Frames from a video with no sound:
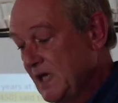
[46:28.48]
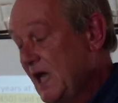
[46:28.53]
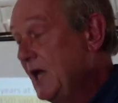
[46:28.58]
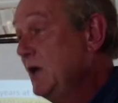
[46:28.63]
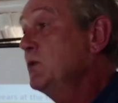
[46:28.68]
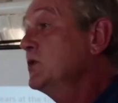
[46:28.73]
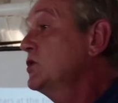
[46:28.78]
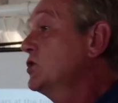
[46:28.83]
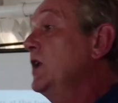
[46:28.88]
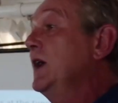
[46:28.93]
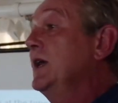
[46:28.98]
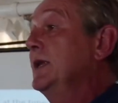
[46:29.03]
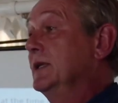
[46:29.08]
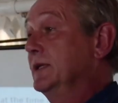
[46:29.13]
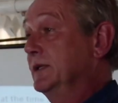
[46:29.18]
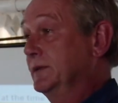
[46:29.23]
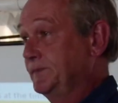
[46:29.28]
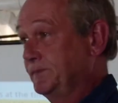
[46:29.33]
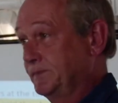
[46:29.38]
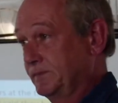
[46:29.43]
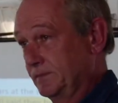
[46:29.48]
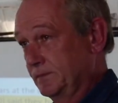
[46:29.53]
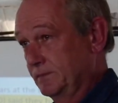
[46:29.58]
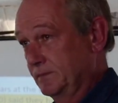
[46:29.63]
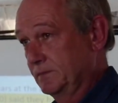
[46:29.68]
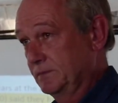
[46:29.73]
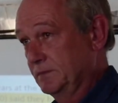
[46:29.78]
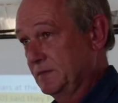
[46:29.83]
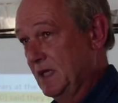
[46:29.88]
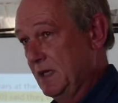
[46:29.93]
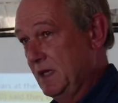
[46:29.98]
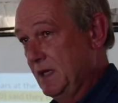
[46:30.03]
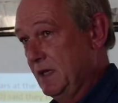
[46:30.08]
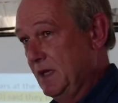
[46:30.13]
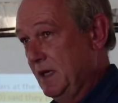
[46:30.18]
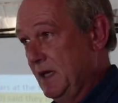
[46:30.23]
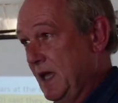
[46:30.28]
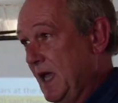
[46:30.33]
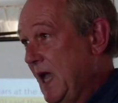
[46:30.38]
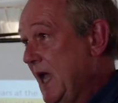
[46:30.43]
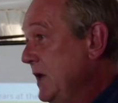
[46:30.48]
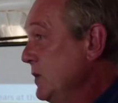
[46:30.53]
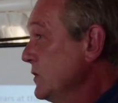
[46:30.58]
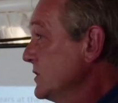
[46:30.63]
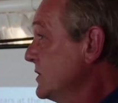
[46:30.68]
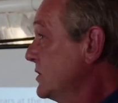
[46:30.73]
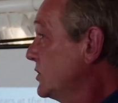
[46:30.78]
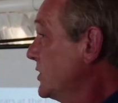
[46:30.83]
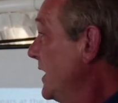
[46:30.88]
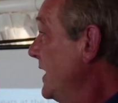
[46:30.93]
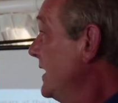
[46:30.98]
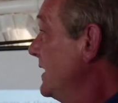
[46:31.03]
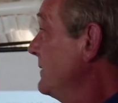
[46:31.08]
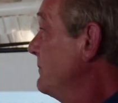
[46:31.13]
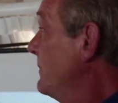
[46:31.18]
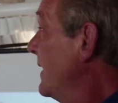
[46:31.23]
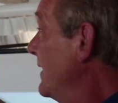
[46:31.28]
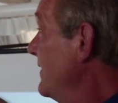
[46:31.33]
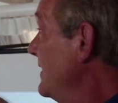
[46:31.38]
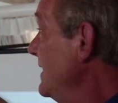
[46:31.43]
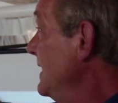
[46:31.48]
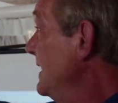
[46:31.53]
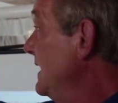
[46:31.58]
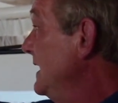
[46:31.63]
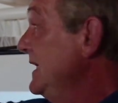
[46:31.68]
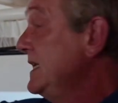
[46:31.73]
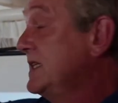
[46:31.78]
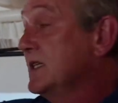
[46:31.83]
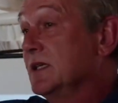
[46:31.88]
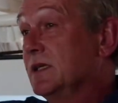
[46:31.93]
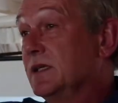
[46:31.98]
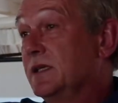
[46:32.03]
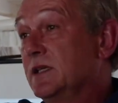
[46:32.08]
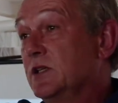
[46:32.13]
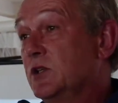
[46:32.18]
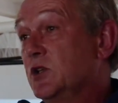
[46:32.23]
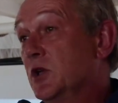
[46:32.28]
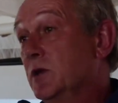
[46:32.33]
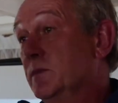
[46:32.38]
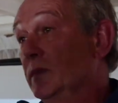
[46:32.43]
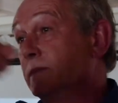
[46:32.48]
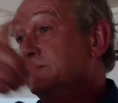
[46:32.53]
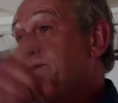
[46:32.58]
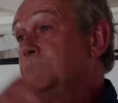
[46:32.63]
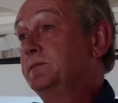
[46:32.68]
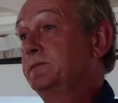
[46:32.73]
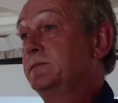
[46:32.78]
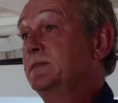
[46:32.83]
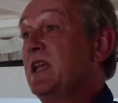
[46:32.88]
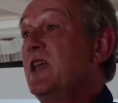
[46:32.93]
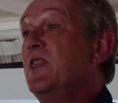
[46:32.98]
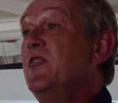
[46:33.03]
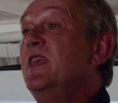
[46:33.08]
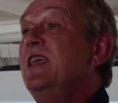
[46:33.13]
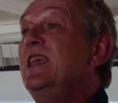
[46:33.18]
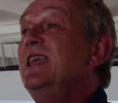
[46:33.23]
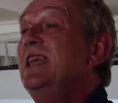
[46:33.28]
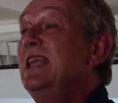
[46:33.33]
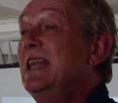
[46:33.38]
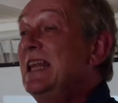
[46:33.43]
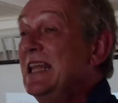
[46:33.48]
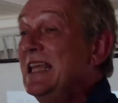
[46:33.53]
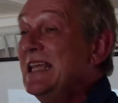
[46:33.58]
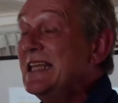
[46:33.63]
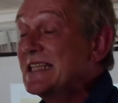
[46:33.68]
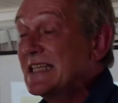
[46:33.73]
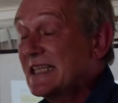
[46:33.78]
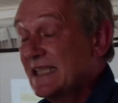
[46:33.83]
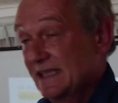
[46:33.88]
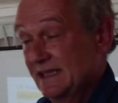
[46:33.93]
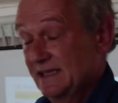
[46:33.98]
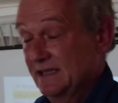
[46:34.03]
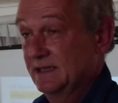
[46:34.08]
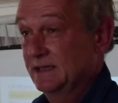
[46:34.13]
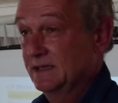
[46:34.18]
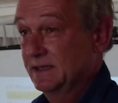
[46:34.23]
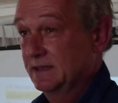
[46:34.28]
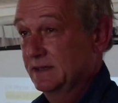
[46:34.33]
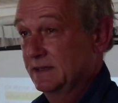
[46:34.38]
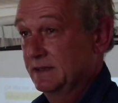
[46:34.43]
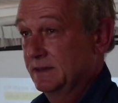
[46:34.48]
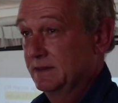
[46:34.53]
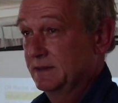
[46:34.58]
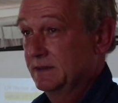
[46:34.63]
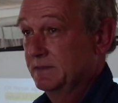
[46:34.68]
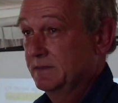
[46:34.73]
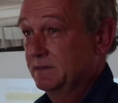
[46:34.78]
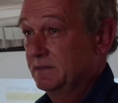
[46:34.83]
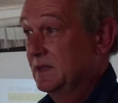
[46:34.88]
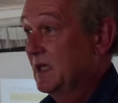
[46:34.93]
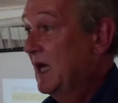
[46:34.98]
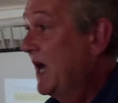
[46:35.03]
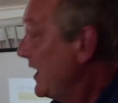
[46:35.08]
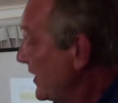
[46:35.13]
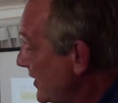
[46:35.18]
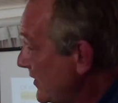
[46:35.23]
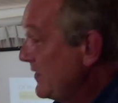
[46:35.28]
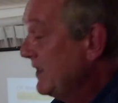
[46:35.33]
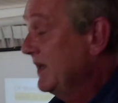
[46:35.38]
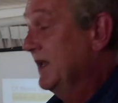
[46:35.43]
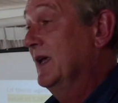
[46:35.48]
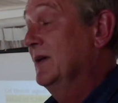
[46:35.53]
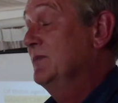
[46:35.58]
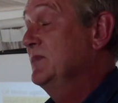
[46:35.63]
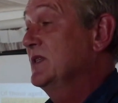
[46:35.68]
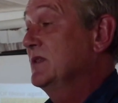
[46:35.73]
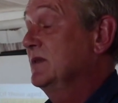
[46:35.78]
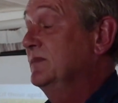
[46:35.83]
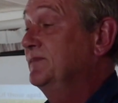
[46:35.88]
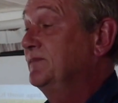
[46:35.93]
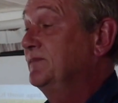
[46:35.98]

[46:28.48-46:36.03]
And he was traded and he was traded by the elite in Durban. The elite. I know the names.